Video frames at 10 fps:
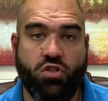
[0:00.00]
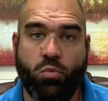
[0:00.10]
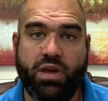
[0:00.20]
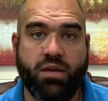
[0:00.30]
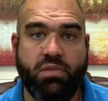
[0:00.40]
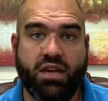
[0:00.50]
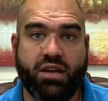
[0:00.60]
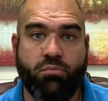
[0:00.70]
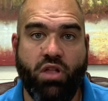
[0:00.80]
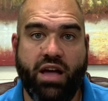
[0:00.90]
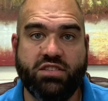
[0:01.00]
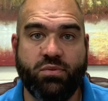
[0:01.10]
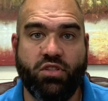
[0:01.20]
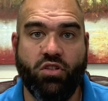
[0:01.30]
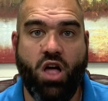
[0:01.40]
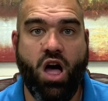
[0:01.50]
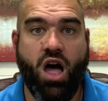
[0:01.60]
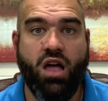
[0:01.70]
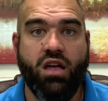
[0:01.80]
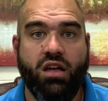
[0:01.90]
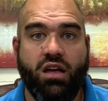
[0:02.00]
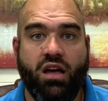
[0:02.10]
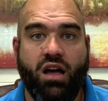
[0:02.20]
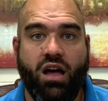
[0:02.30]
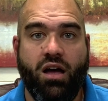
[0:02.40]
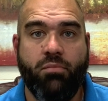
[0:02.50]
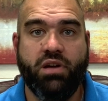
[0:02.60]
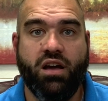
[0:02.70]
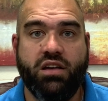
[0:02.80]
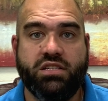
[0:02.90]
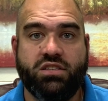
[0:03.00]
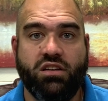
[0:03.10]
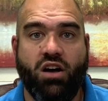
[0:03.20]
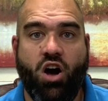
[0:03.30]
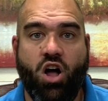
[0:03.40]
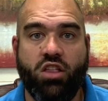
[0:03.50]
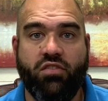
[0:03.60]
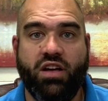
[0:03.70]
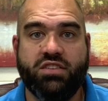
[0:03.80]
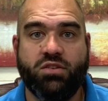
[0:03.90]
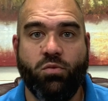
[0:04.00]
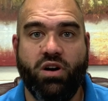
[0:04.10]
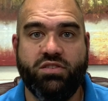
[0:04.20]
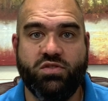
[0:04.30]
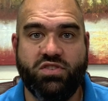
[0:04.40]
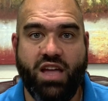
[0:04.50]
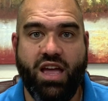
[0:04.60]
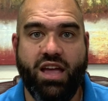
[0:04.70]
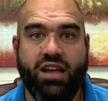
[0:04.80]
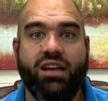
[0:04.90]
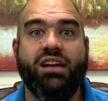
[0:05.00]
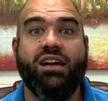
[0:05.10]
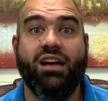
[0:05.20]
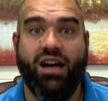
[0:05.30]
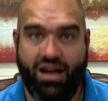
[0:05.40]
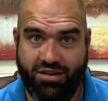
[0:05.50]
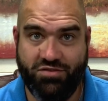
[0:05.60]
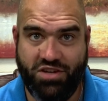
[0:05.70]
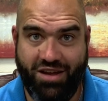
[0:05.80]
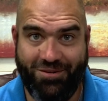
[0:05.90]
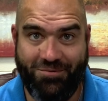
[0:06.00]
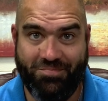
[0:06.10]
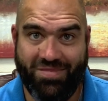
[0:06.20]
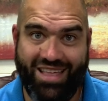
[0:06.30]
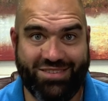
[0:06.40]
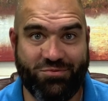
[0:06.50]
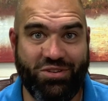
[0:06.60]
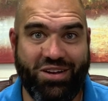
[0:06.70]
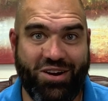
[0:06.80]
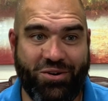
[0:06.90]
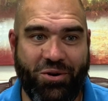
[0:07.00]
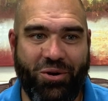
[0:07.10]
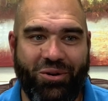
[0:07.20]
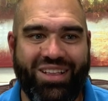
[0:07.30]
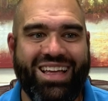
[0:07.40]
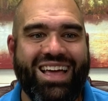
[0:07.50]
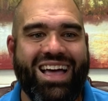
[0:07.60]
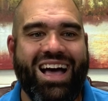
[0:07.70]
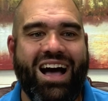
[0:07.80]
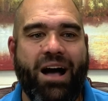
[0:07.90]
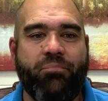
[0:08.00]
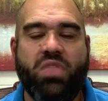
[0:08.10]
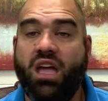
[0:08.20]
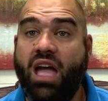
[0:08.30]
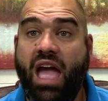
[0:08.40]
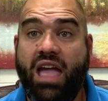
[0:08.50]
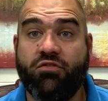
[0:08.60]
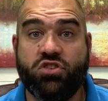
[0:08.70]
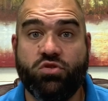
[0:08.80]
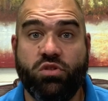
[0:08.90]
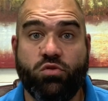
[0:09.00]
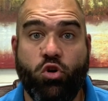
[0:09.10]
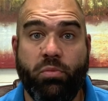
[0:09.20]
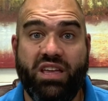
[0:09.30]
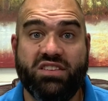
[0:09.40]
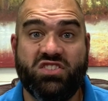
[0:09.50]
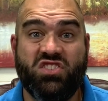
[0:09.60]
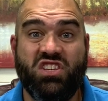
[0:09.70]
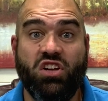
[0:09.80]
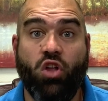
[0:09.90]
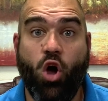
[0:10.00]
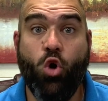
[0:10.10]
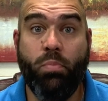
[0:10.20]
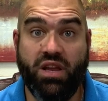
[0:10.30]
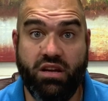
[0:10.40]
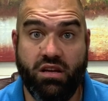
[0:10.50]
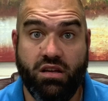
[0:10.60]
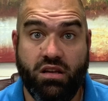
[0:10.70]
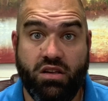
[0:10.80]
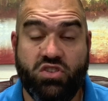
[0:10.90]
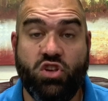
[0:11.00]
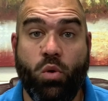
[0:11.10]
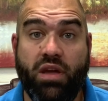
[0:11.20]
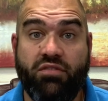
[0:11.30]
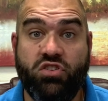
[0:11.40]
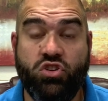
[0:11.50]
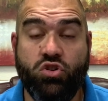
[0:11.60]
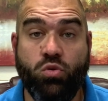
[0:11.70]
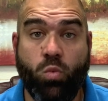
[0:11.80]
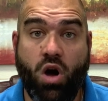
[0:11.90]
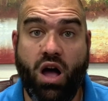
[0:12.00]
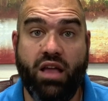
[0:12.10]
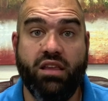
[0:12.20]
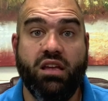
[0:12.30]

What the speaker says: we can be in compliance with the law because all of us want to stay out of jail. That's really our goal. Hey, virtual enrollment is still open. So if you want